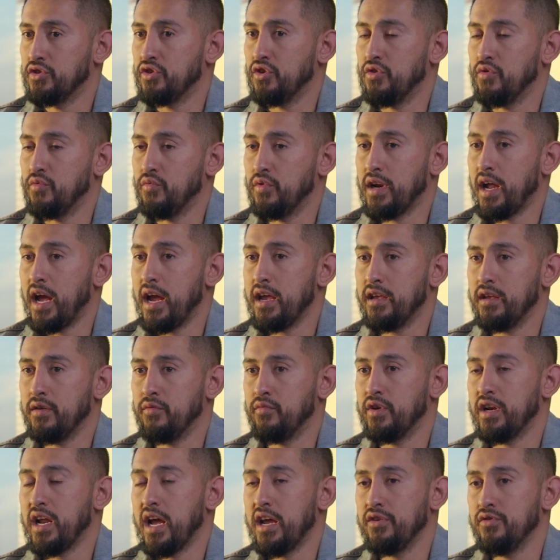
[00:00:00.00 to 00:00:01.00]
So what
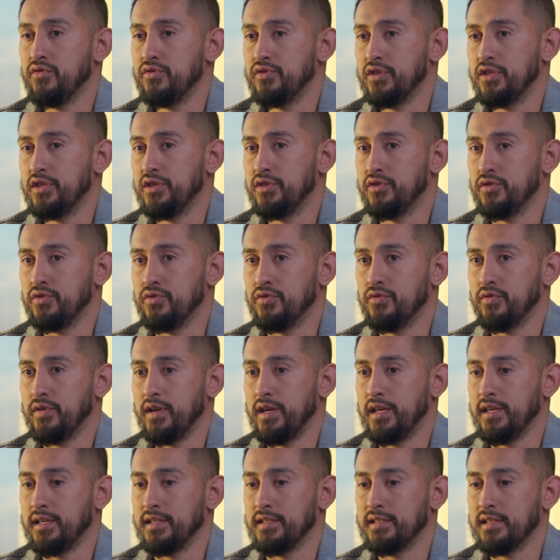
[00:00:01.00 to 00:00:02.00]
I usually do
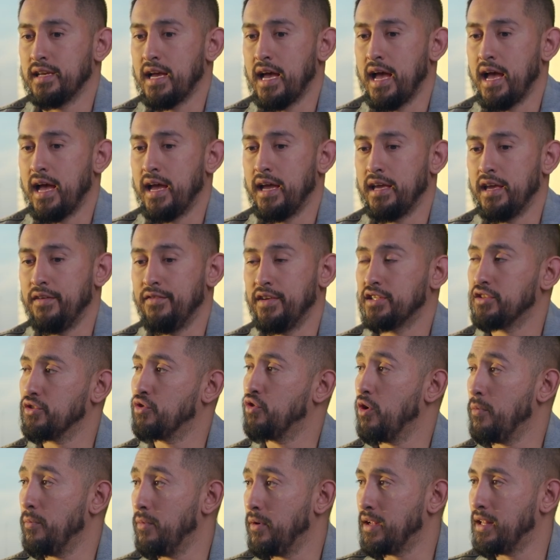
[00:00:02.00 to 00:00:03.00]
is if it's a
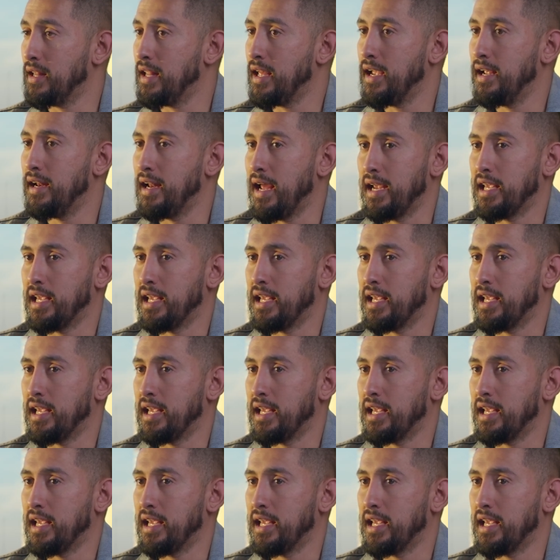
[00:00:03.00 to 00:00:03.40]
corporate client,